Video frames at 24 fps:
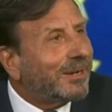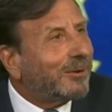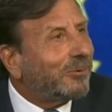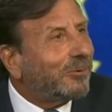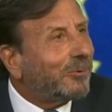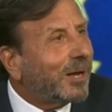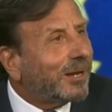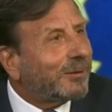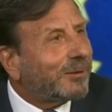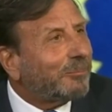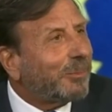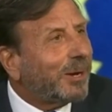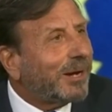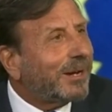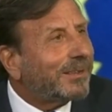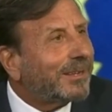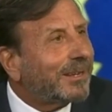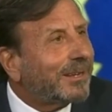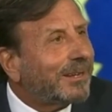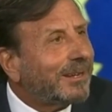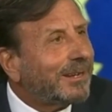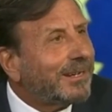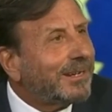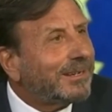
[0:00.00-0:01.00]
run by
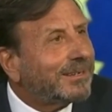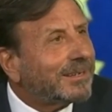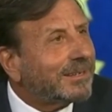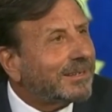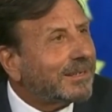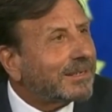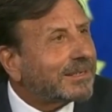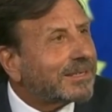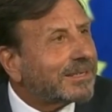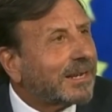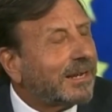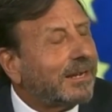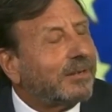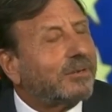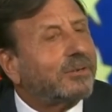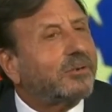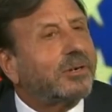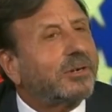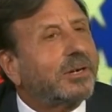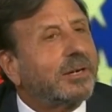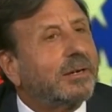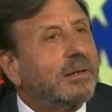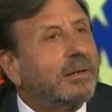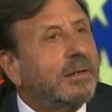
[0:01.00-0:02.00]
the elite in this
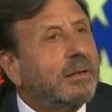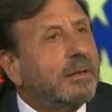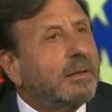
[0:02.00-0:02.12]
country.